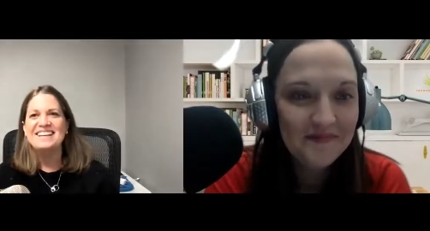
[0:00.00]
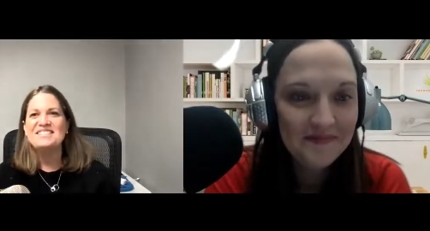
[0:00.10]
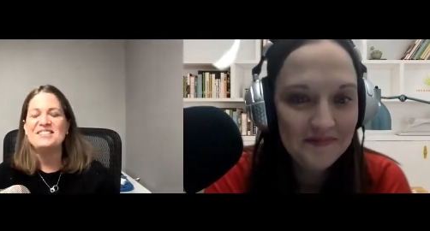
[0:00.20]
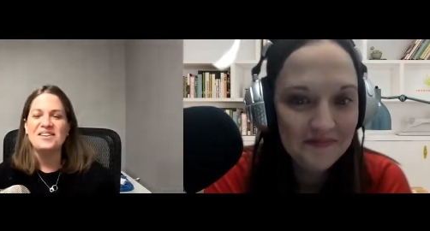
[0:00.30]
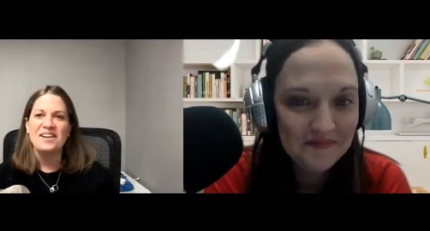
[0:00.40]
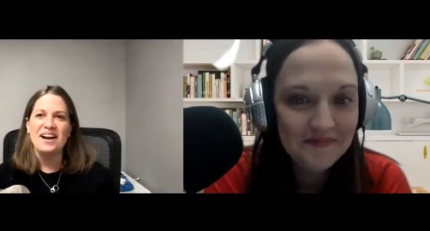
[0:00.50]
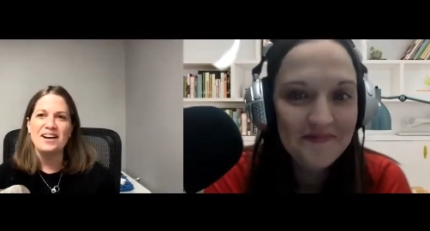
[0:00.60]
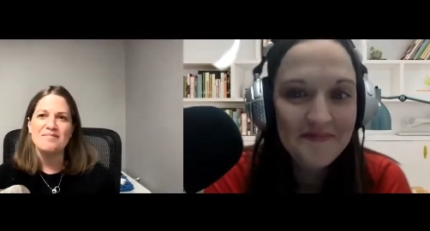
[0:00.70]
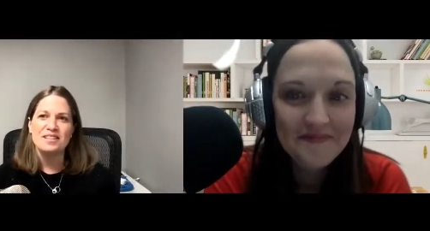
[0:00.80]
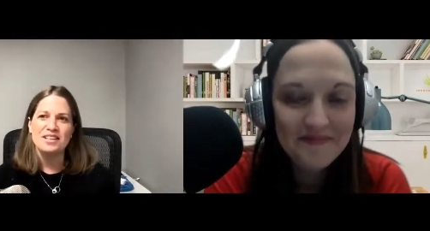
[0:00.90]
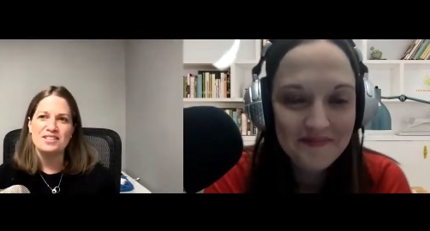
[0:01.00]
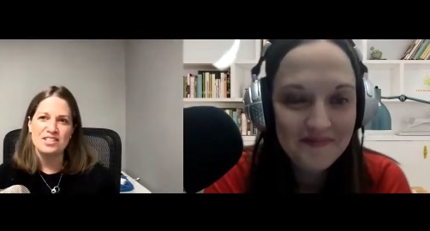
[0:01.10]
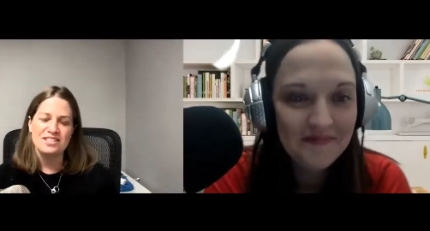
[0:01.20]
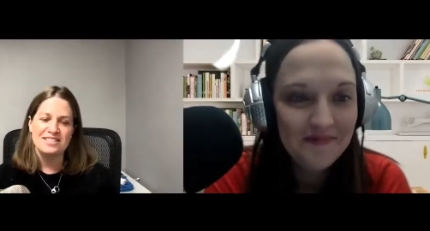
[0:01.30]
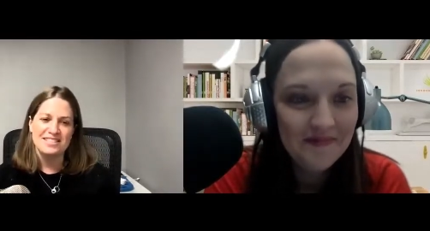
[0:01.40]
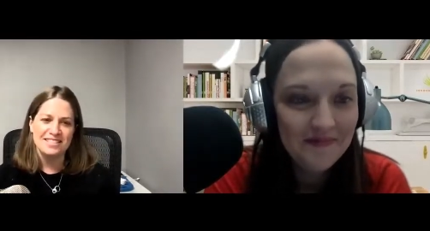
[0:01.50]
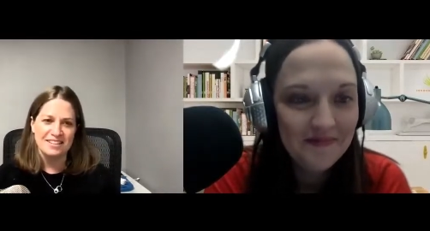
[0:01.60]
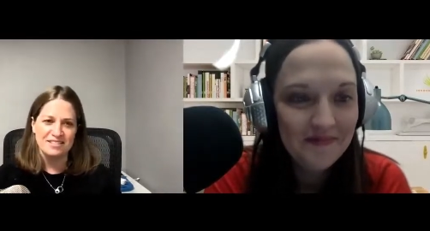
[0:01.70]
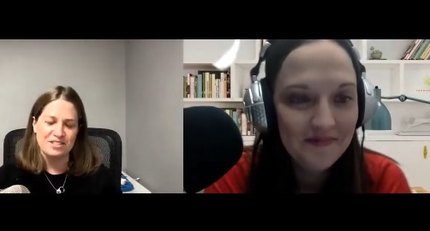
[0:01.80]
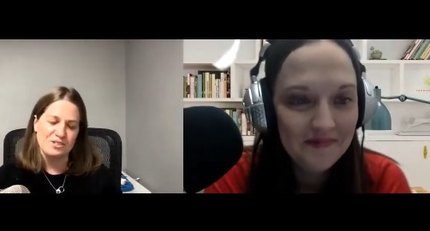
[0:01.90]
Speaker 1: so um, it just
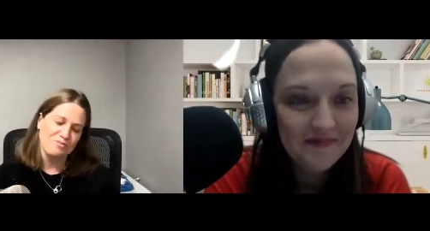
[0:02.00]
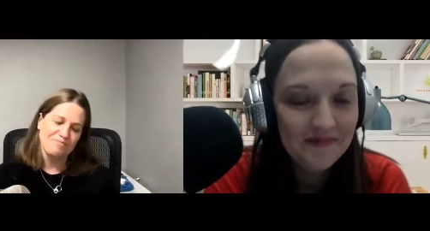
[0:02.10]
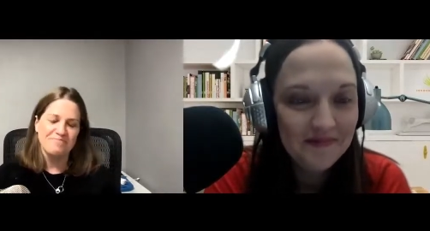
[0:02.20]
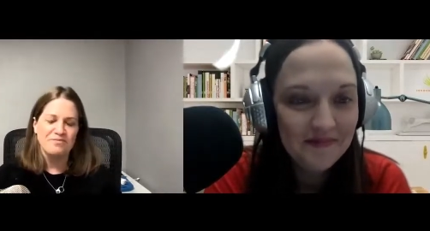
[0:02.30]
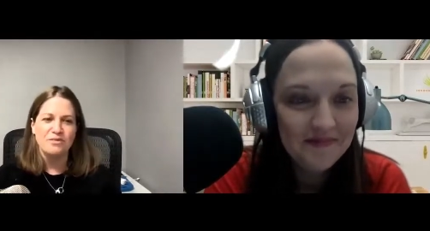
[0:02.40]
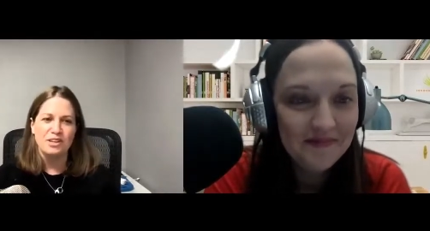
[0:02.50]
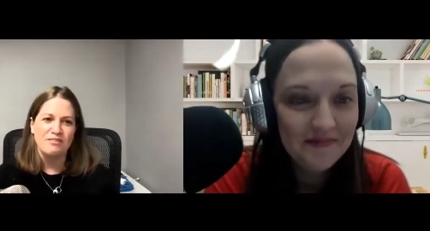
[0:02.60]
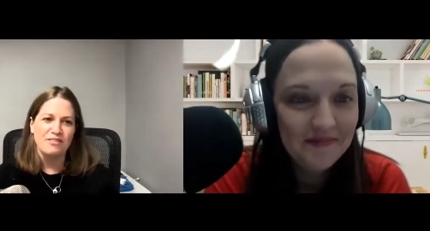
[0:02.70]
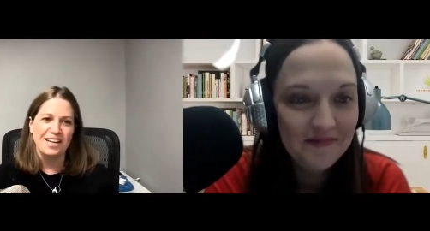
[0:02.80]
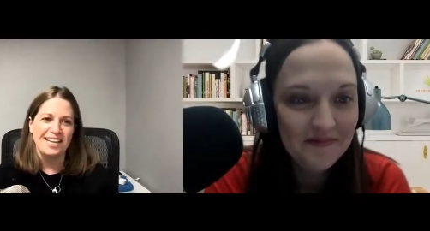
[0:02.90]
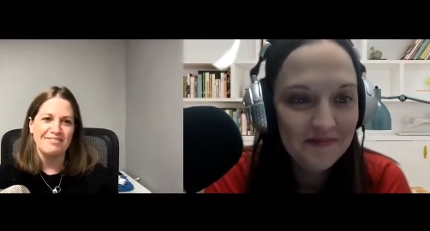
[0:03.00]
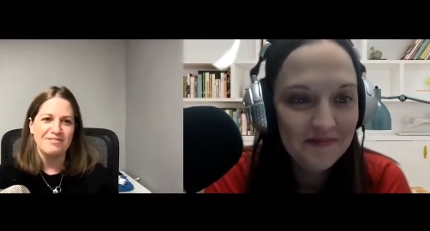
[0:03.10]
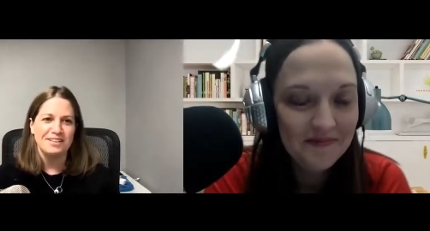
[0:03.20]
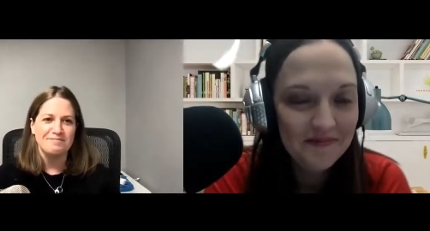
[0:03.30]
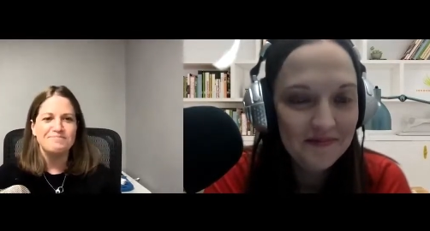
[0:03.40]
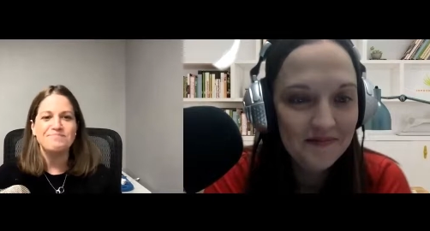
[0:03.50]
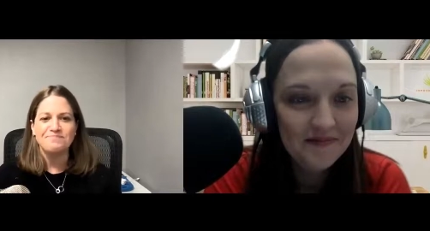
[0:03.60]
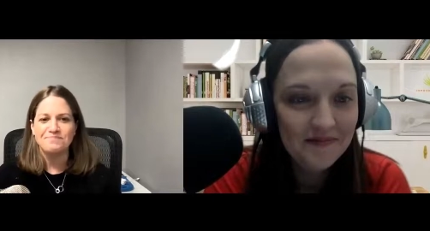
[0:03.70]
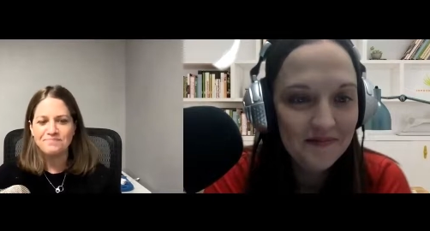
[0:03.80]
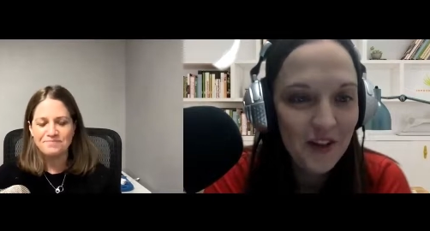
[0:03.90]
it just really funny and fun
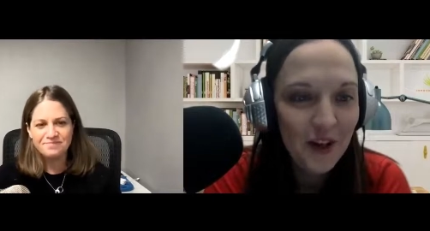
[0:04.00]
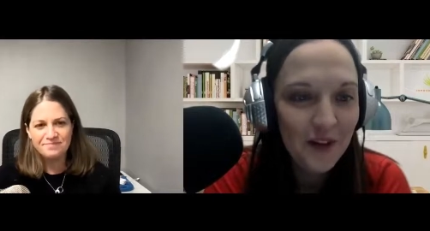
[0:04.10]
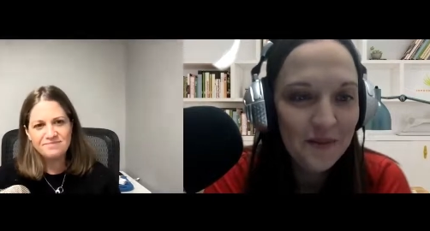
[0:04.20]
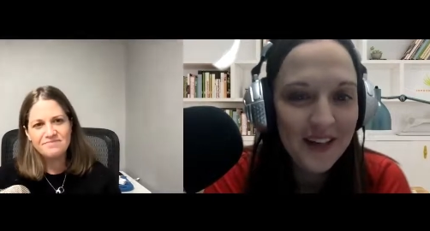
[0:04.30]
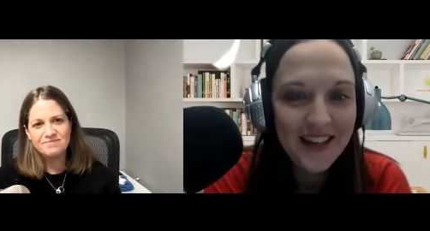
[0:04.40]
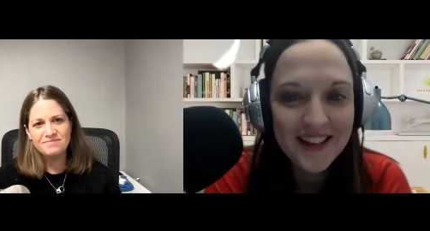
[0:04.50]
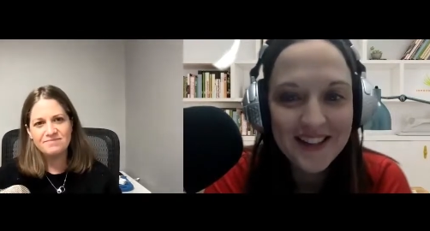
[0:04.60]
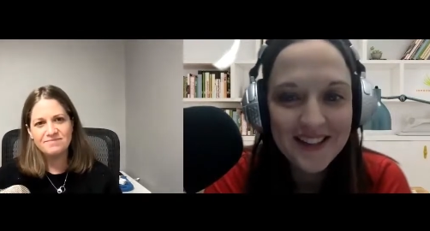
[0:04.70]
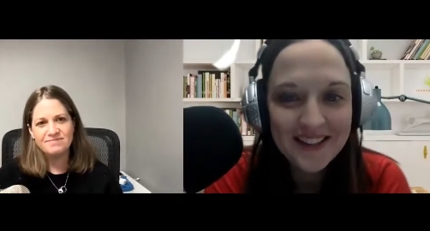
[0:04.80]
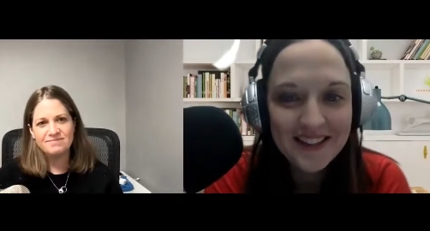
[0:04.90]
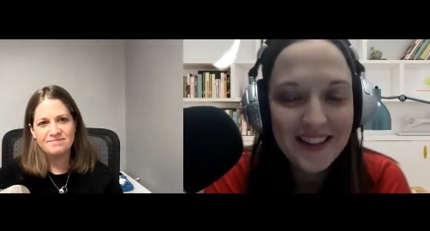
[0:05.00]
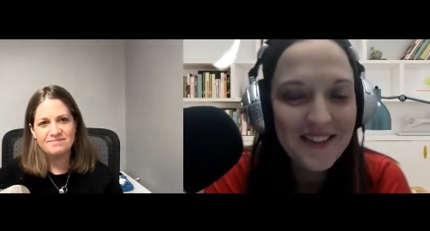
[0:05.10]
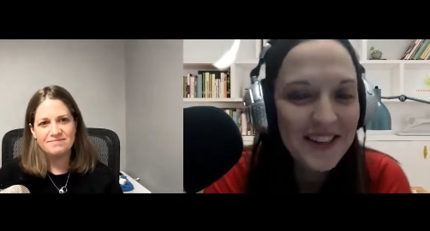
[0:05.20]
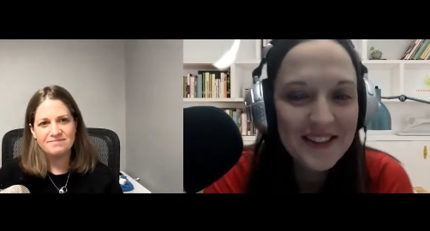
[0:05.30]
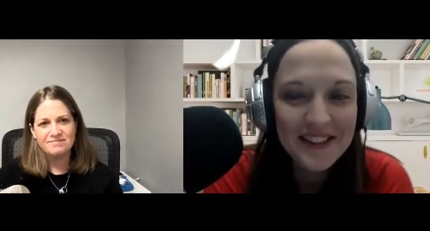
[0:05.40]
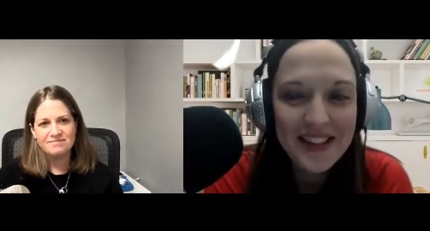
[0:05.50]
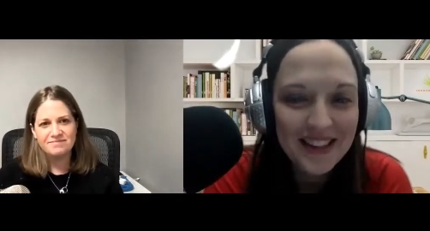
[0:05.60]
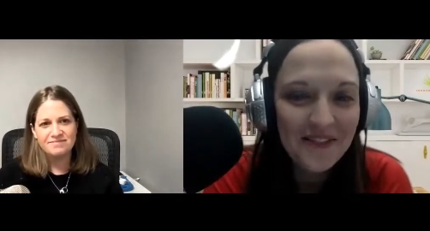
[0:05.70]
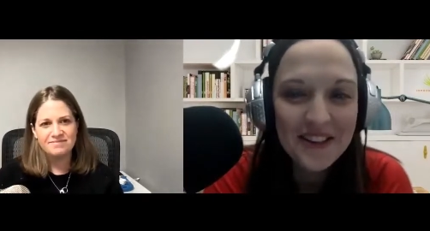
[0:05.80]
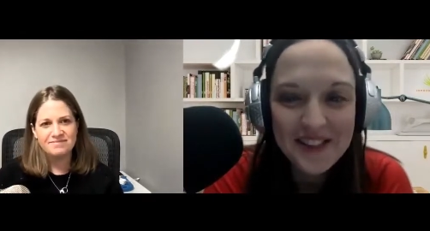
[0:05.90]
Speaker 2: oh my gosh that makes me
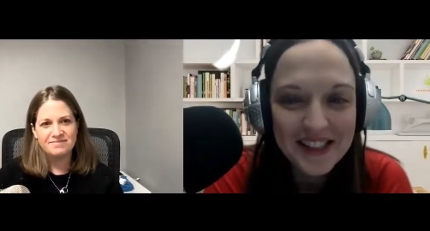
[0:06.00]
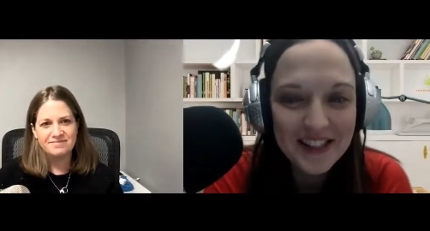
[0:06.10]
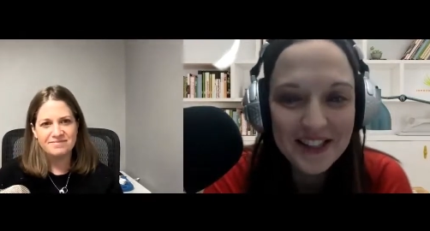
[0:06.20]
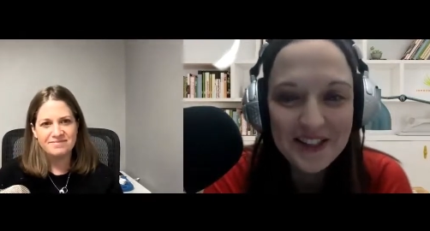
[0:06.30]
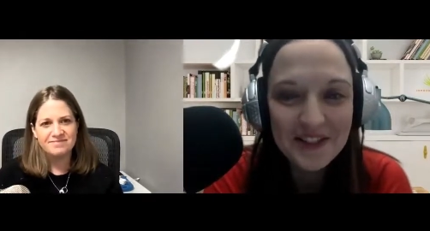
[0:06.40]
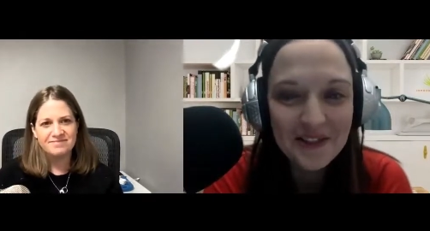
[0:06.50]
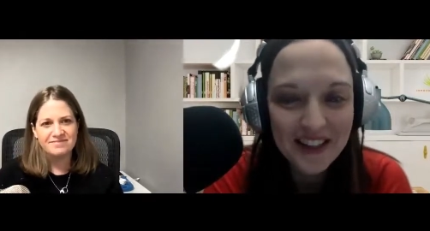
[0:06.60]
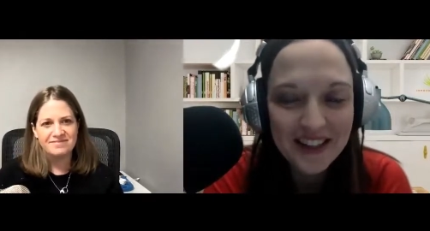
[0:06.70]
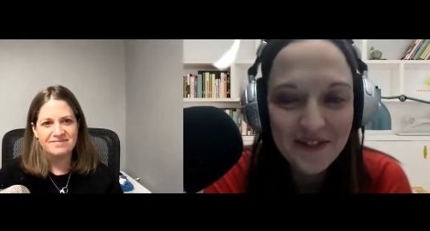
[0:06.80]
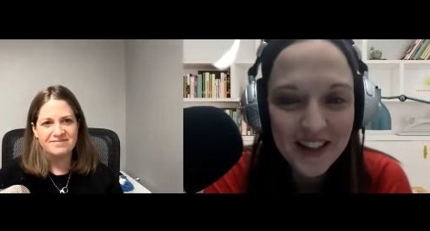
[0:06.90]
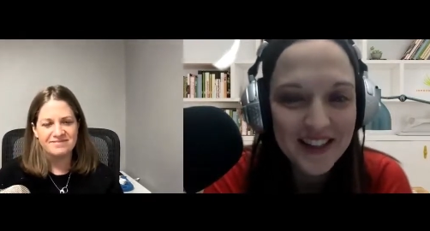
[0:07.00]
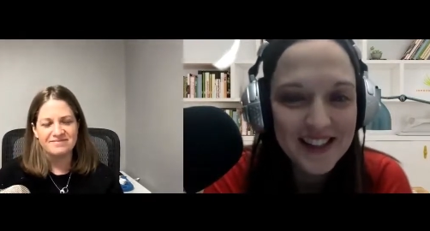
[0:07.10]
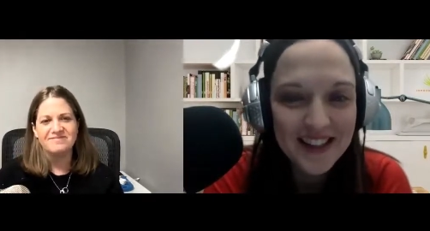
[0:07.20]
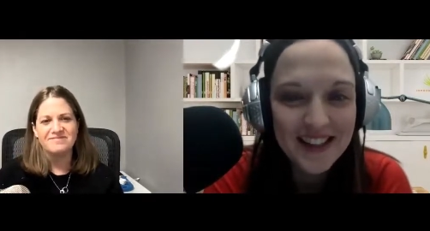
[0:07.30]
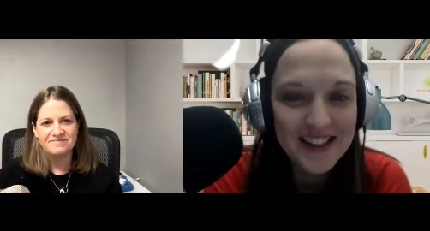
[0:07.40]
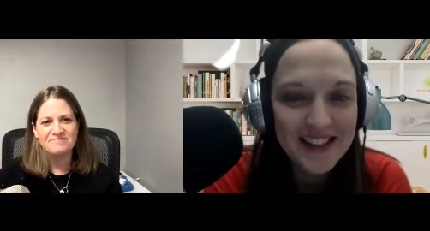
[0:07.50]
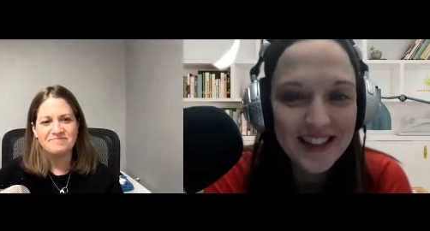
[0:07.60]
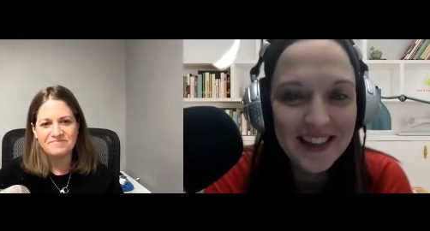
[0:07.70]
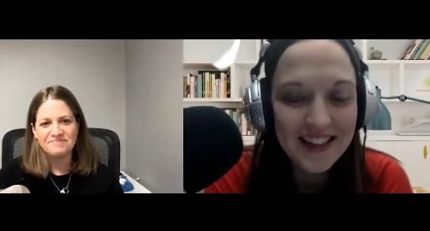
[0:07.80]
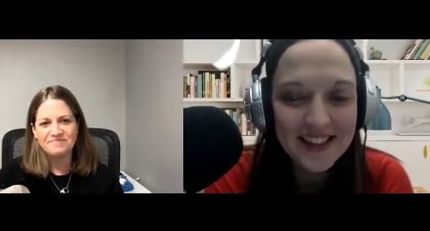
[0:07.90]
that brings me such a joy because it is
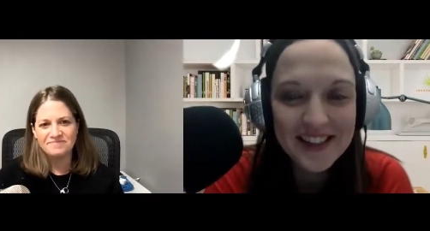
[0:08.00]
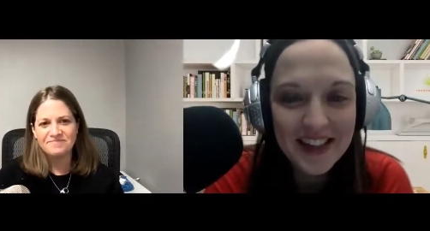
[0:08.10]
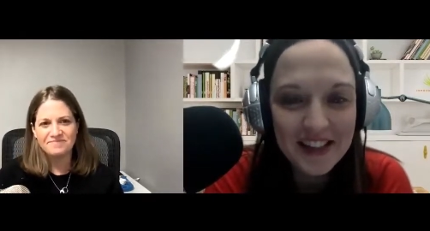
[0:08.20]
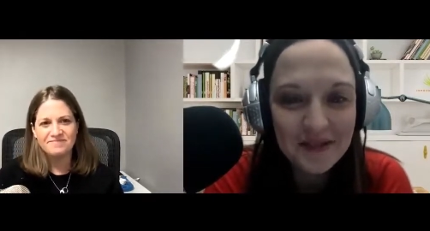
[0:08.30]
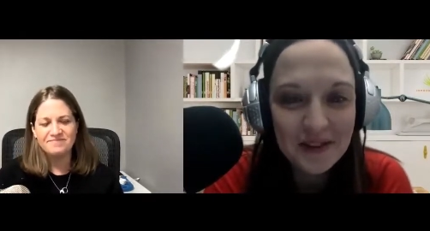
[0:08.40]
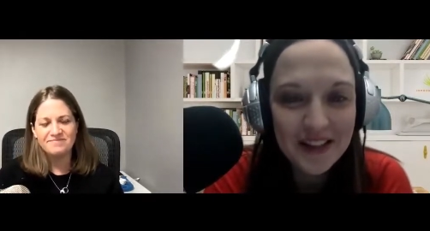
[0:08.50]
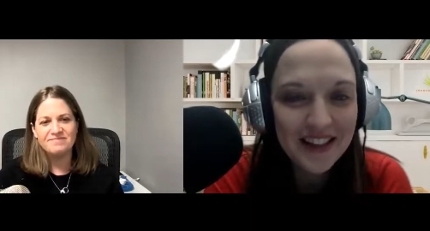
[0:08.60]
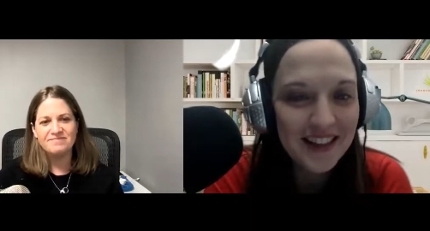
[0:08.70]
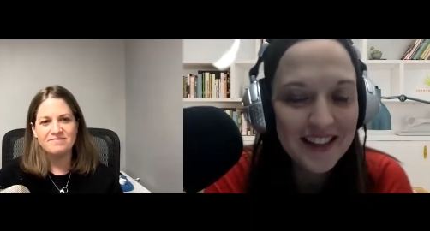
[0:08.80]
like it's just kids being